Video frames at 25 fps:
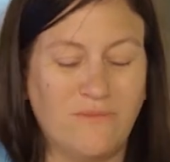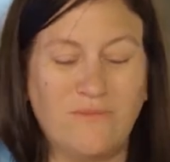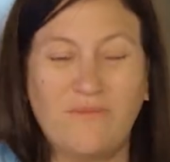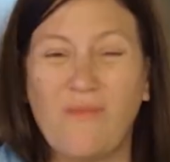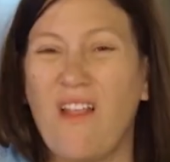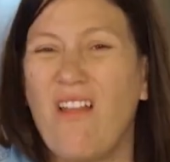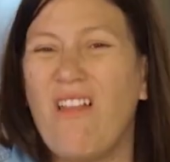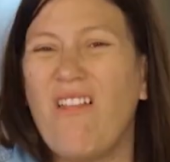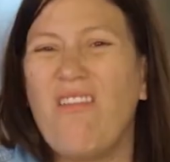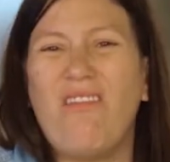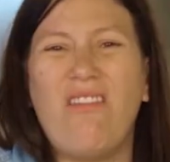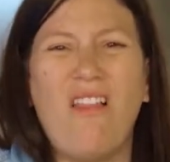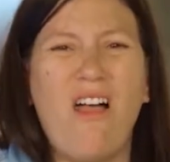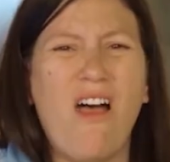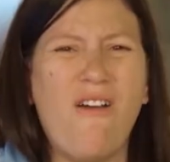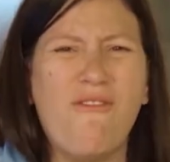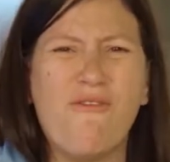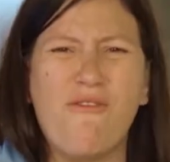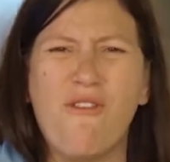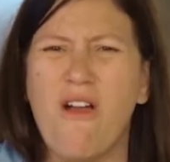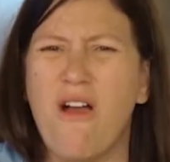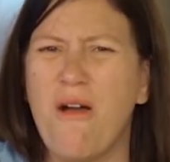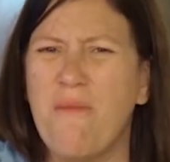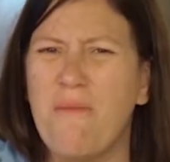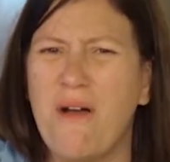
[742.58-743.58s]
I love
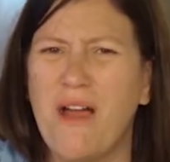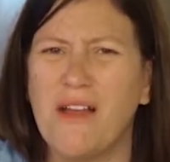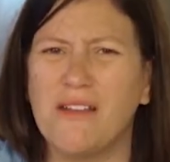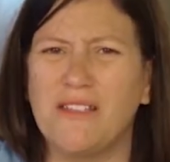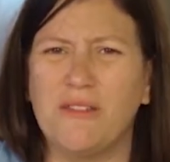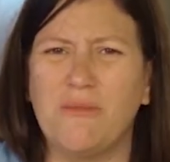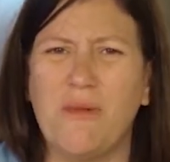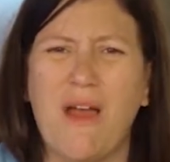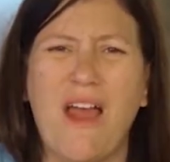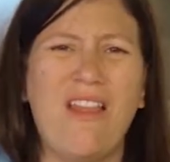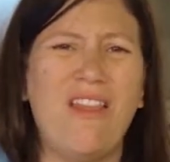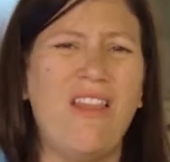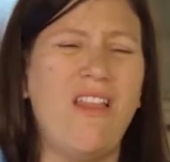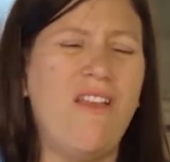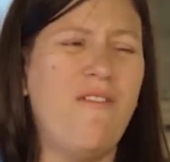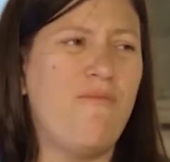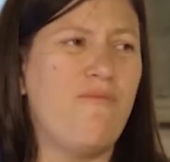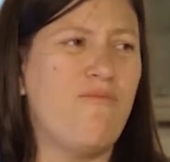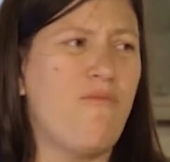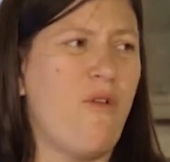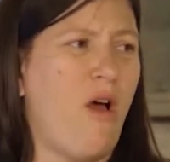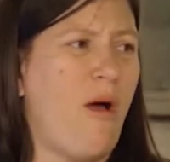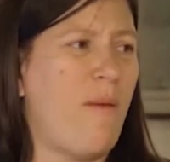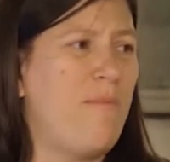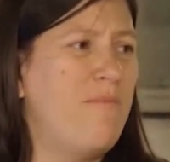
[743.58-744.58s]
raw matzo. I love
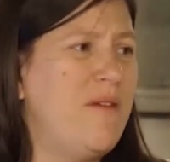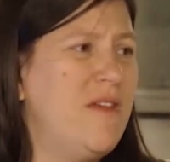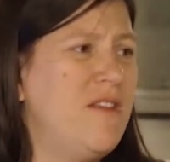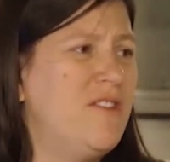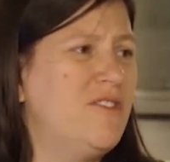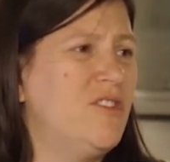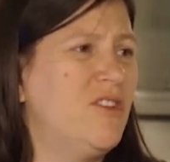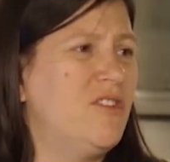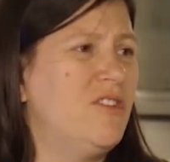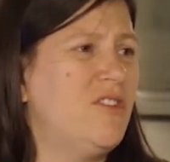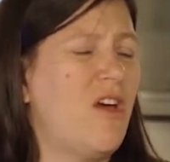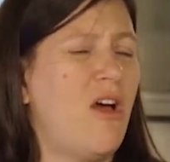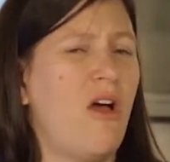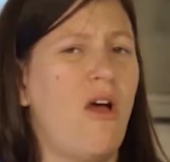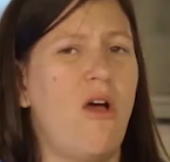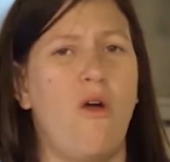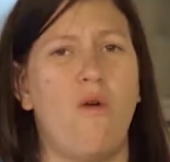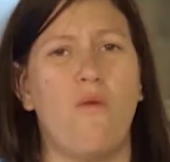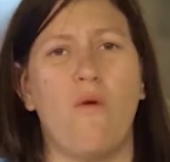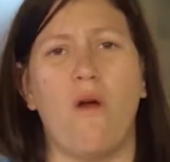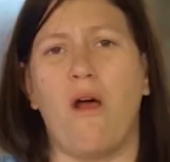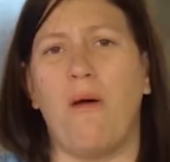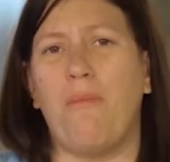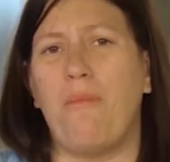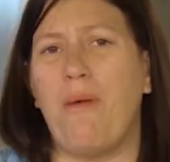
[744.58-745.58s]
raw pizza dough,
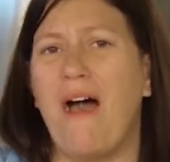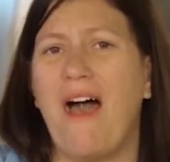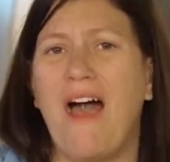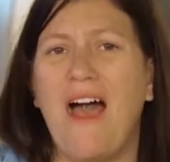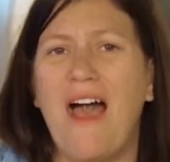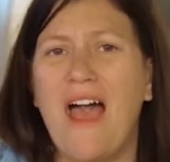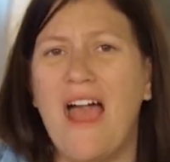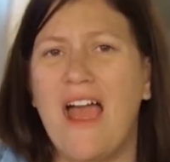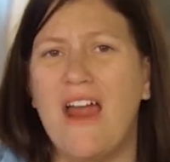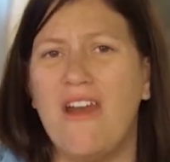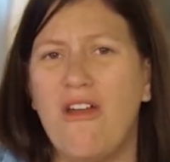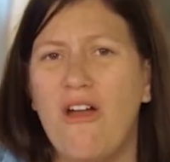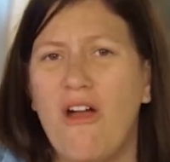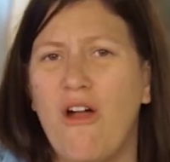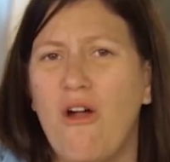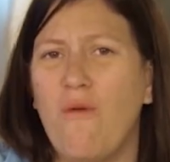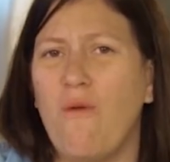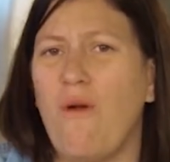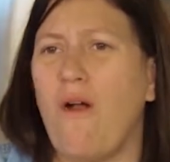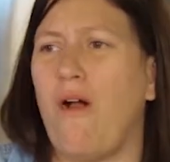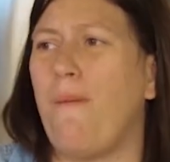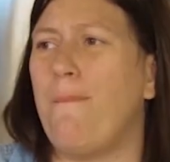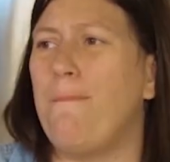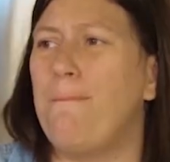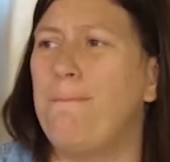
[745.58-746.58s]
raw pie dough,
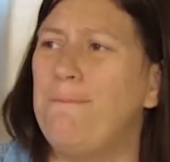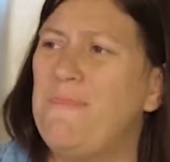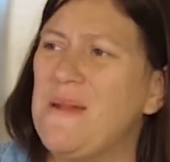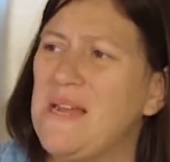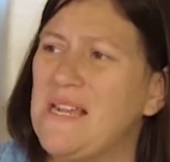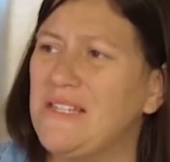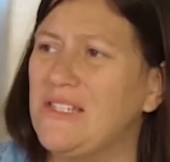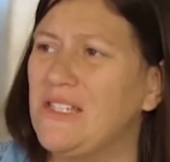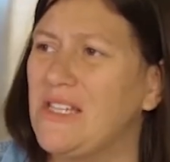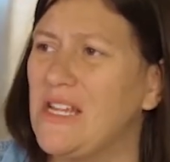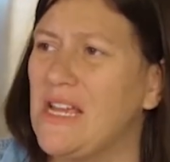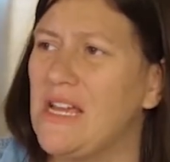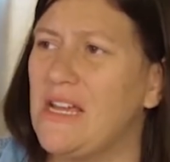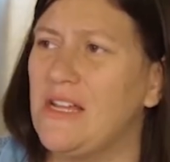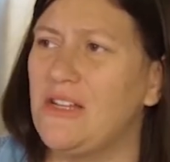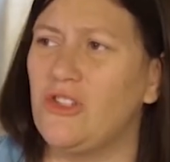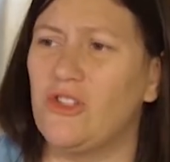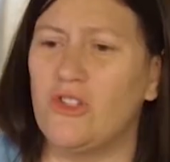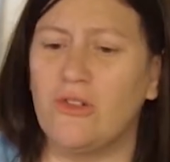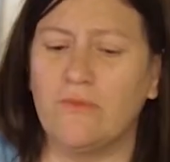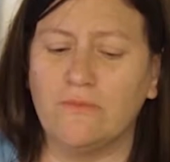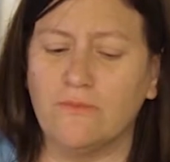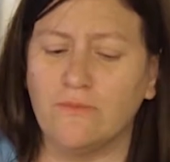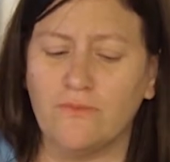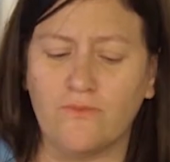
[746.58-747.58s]
raw
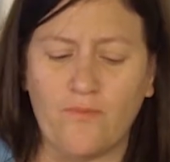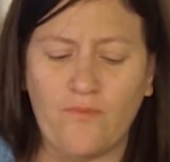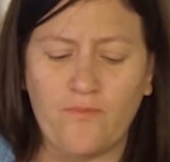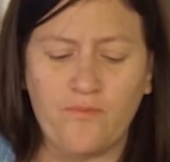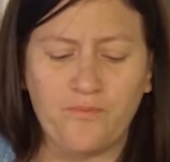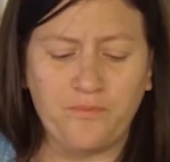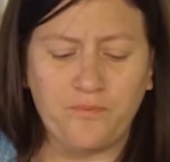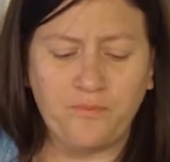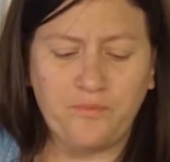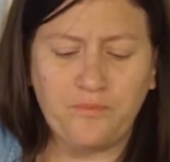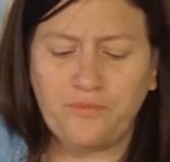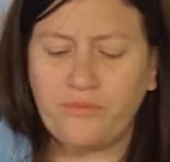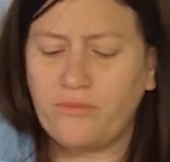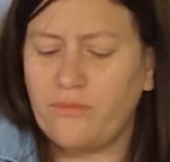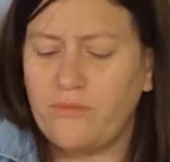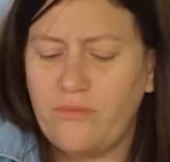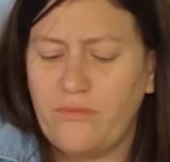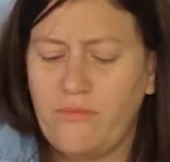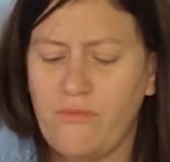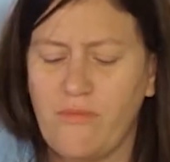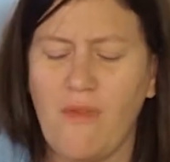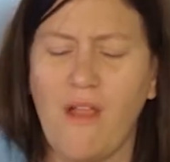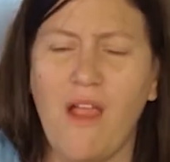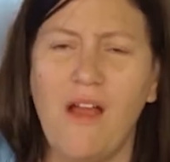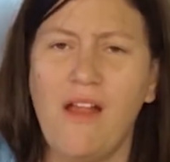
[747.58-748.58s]
biscuits.
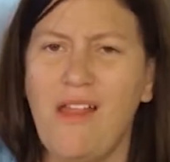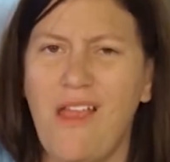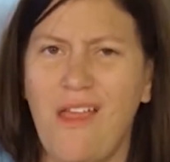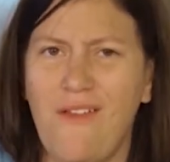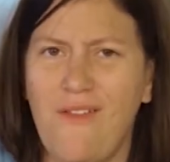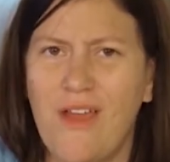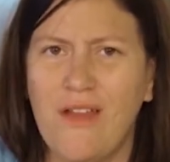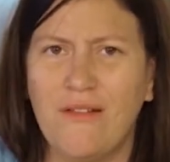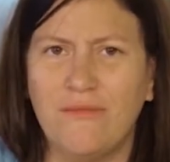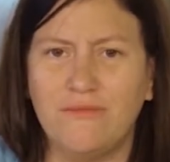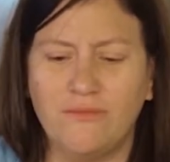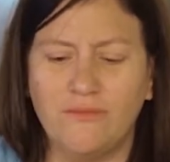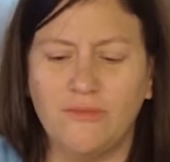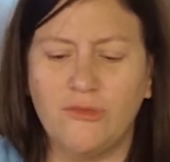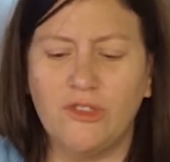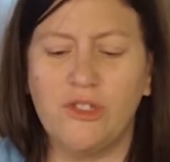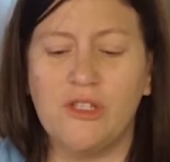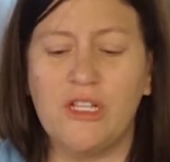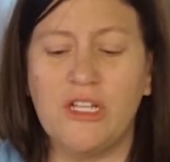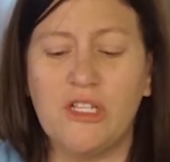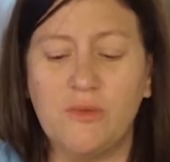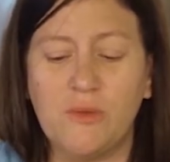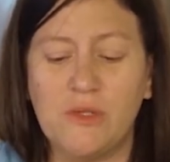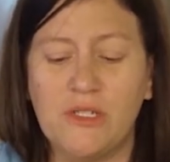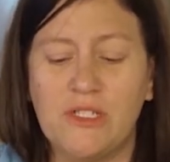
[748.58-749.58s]
I love it. So
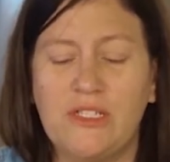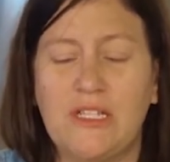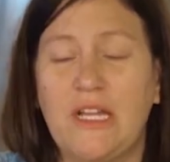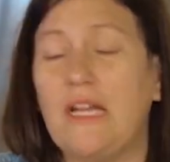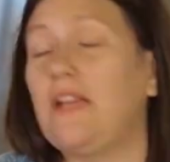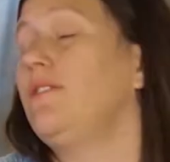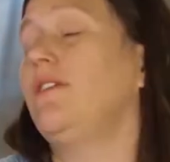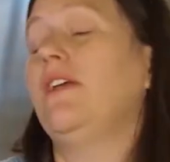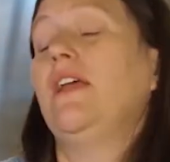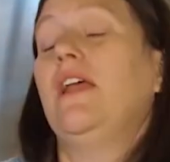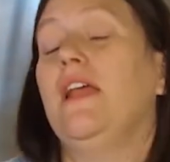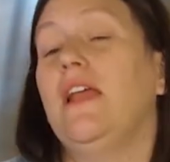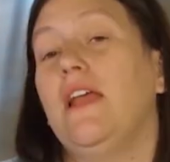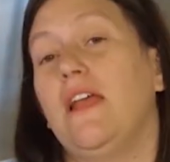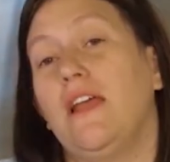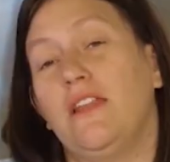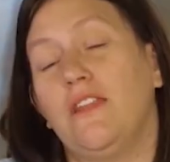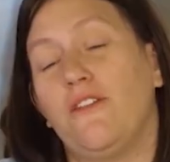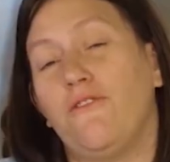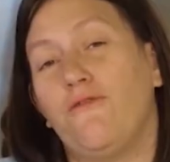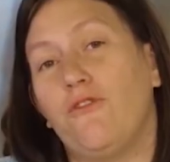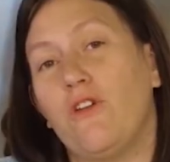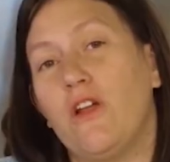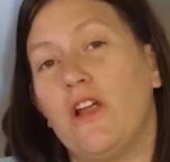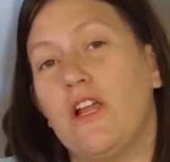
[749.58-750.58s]
this will sit in
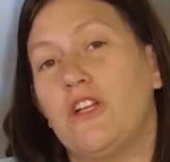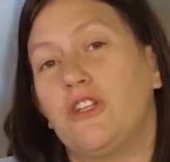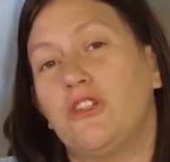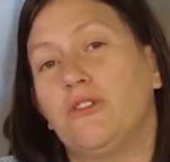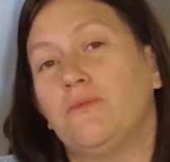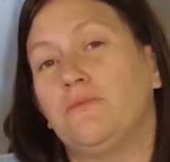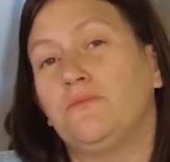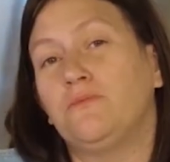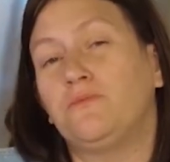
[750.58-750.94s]
the fridge